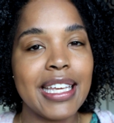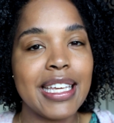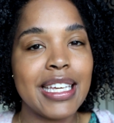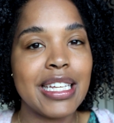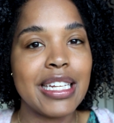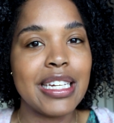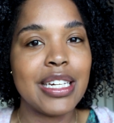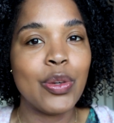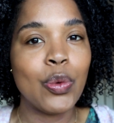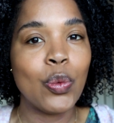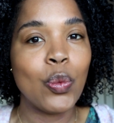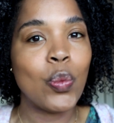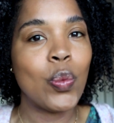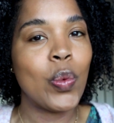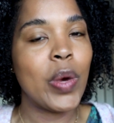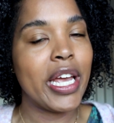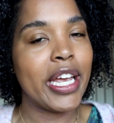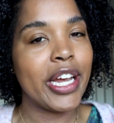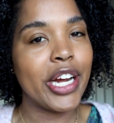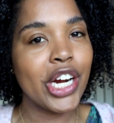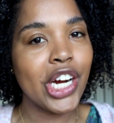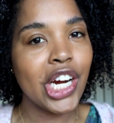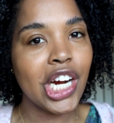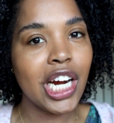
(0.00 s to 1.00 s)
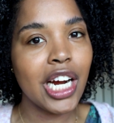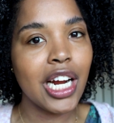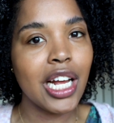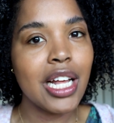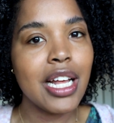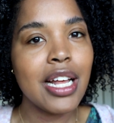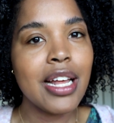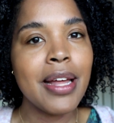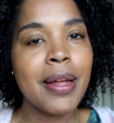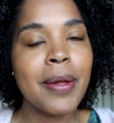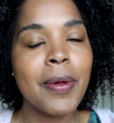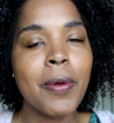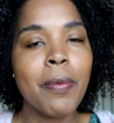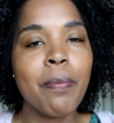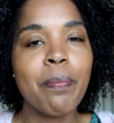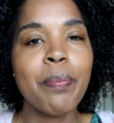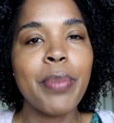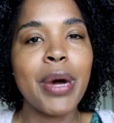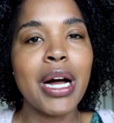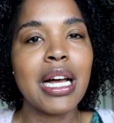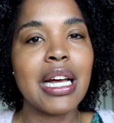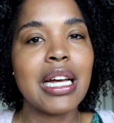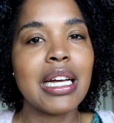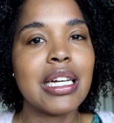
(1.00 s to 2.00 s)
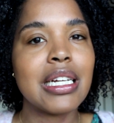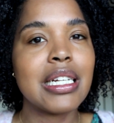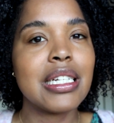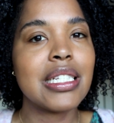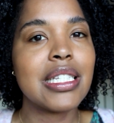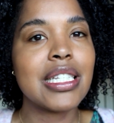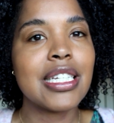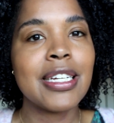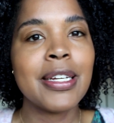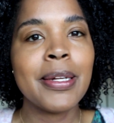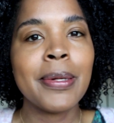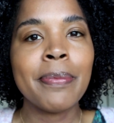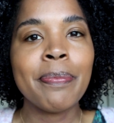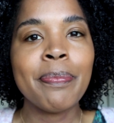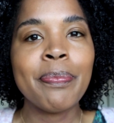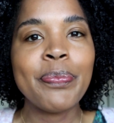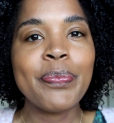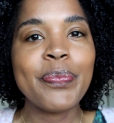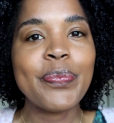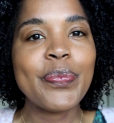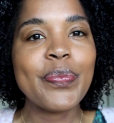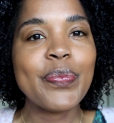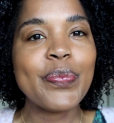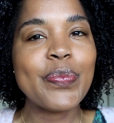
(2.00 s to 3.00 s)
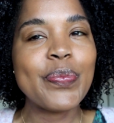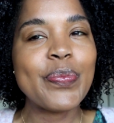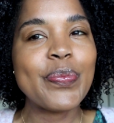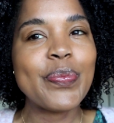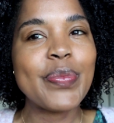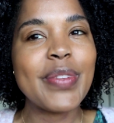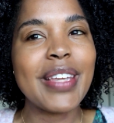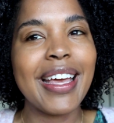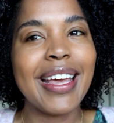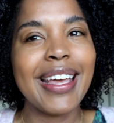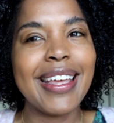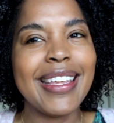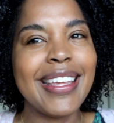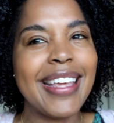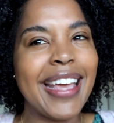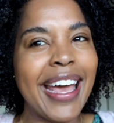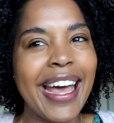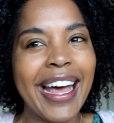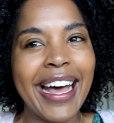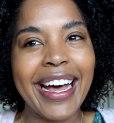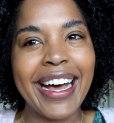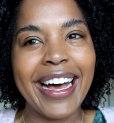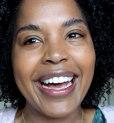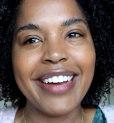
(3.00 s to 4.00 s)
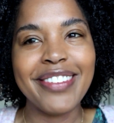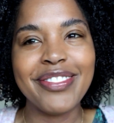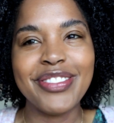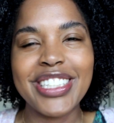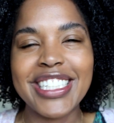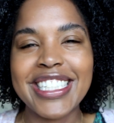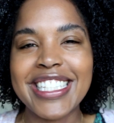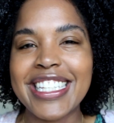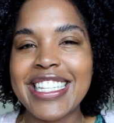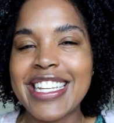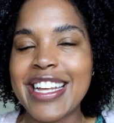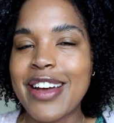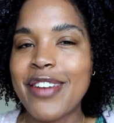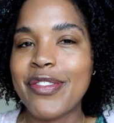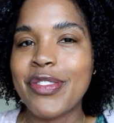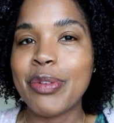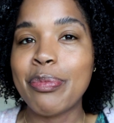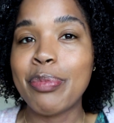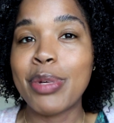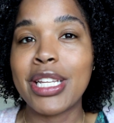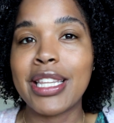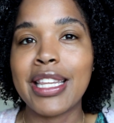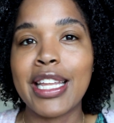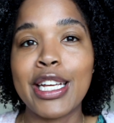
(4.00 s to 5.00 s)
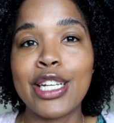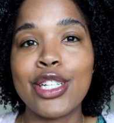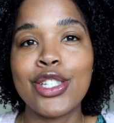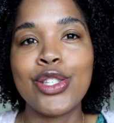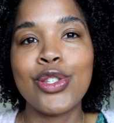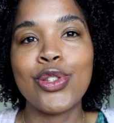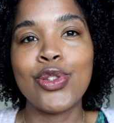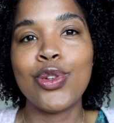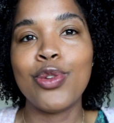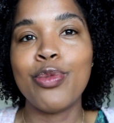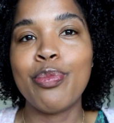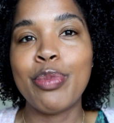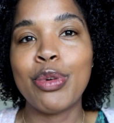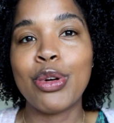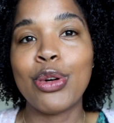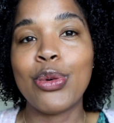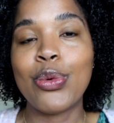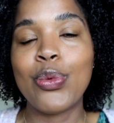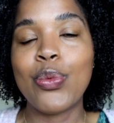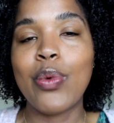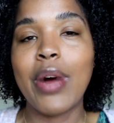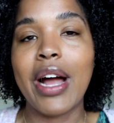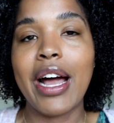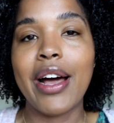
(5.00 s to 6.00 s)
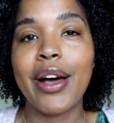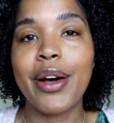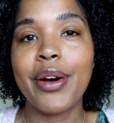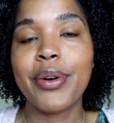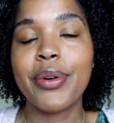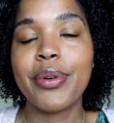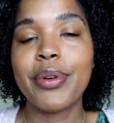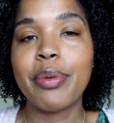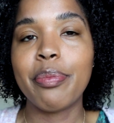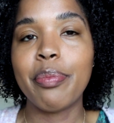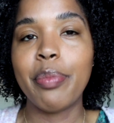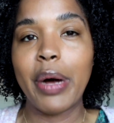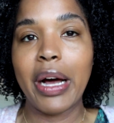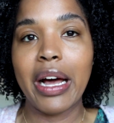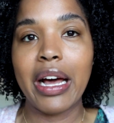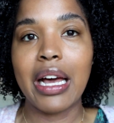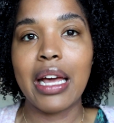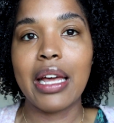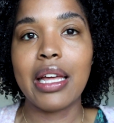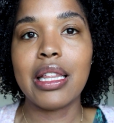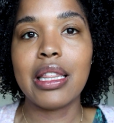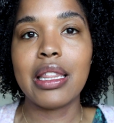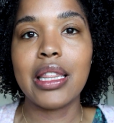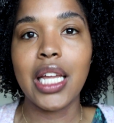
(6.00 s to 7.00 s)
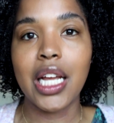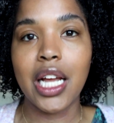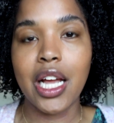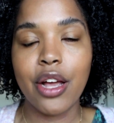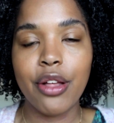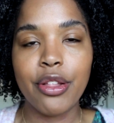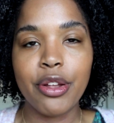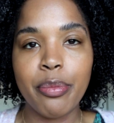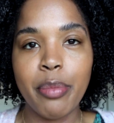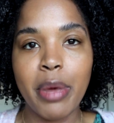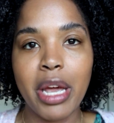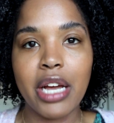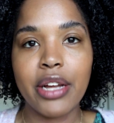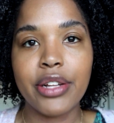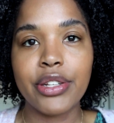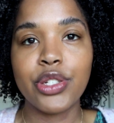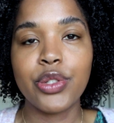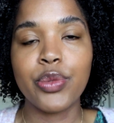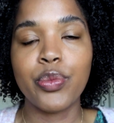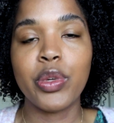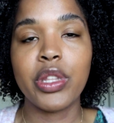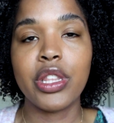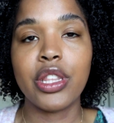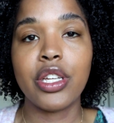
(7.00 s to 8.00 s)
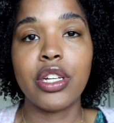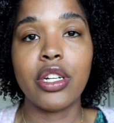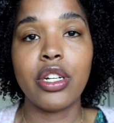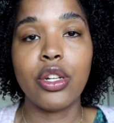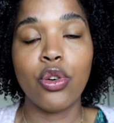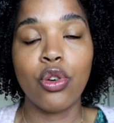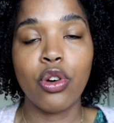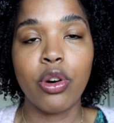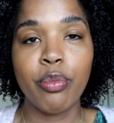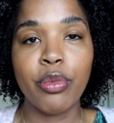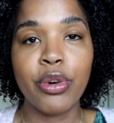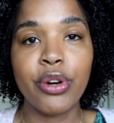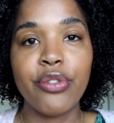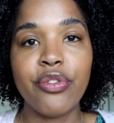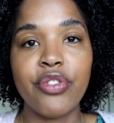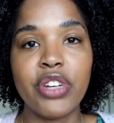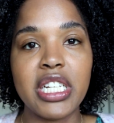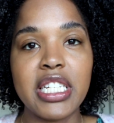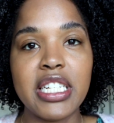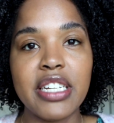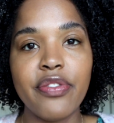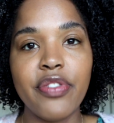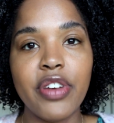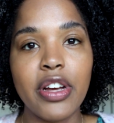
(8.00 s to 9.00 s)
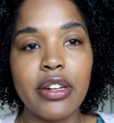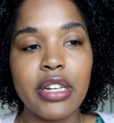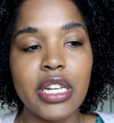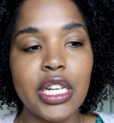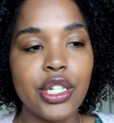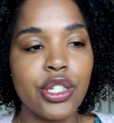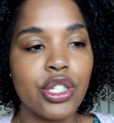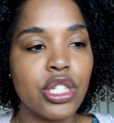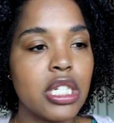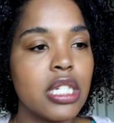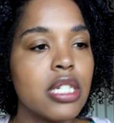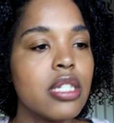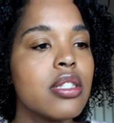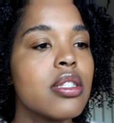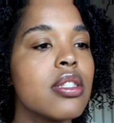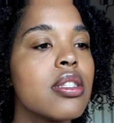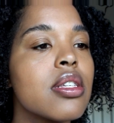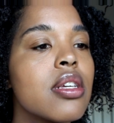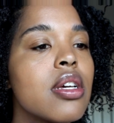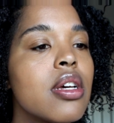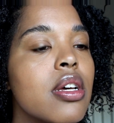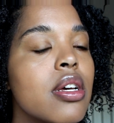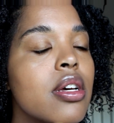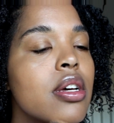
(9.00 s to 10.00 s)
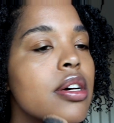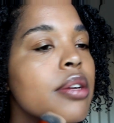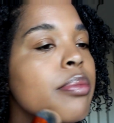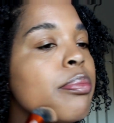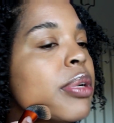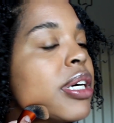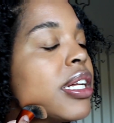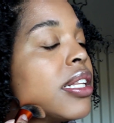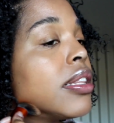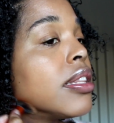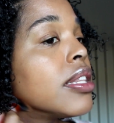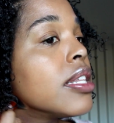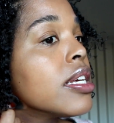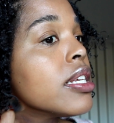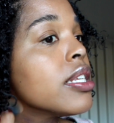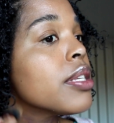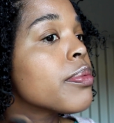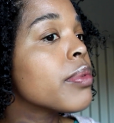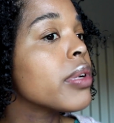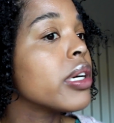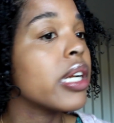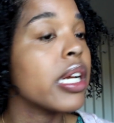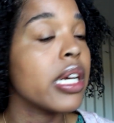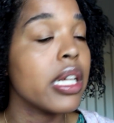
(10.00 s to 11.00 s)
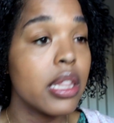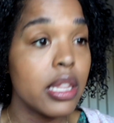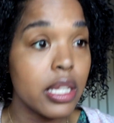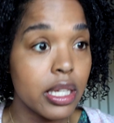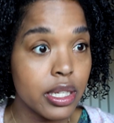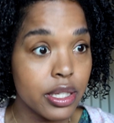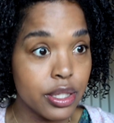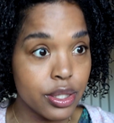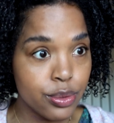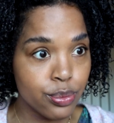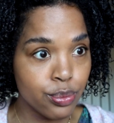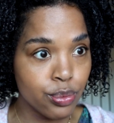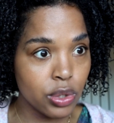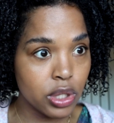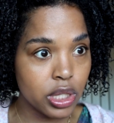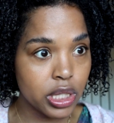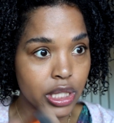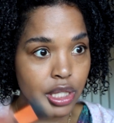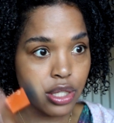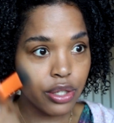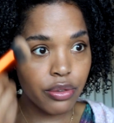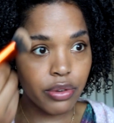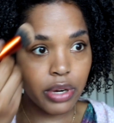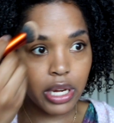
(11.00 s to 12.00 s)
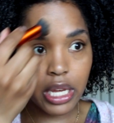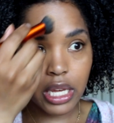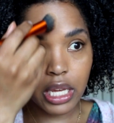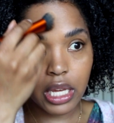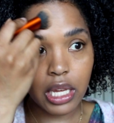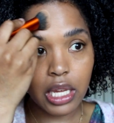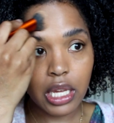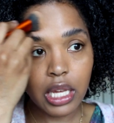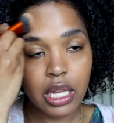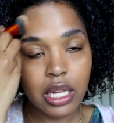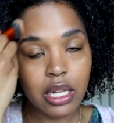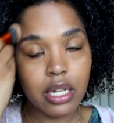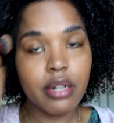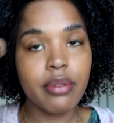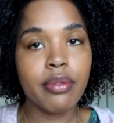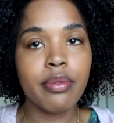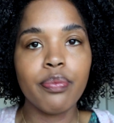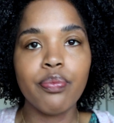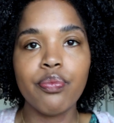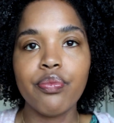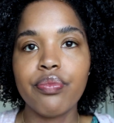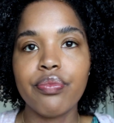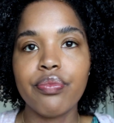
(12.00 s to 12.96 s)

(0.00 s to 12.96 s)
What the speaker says: can wear, but yeah, I've just never been like super wowed by the color match with the normal Fenty foundations. But this one I think is really great. And